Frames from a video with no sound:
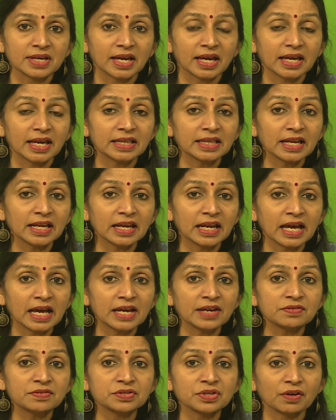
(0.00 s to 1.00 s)
in the
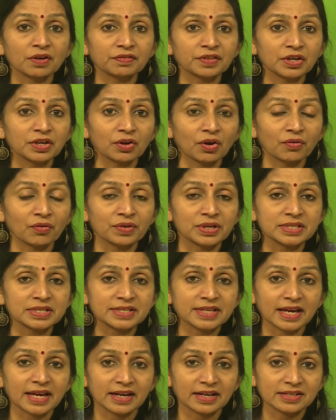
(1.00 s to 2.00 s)
lives of the novel's
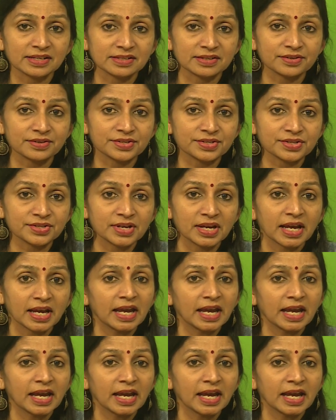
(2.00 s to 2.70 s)
characters.